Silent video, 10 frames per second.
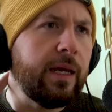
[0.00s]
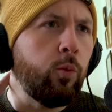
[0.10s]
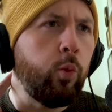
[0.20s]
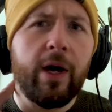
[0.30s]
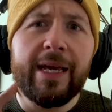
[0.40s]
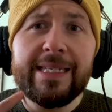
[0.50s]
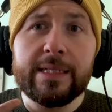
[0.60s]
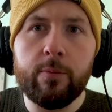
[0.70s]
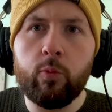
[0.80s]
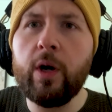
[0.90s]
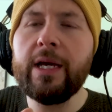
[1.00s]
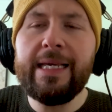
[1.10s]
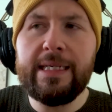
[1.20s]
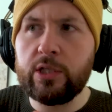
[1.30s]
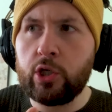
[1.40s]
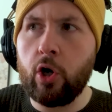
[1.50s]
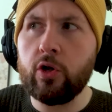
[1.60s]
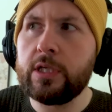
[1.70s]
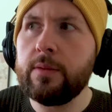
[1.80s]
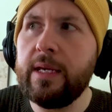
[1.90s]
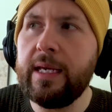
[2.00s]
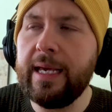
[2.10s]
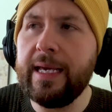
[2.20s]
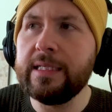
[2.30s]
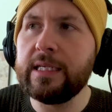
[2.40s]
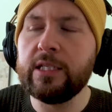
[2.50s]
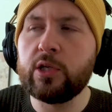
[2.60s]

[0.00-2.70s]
what he's got to me is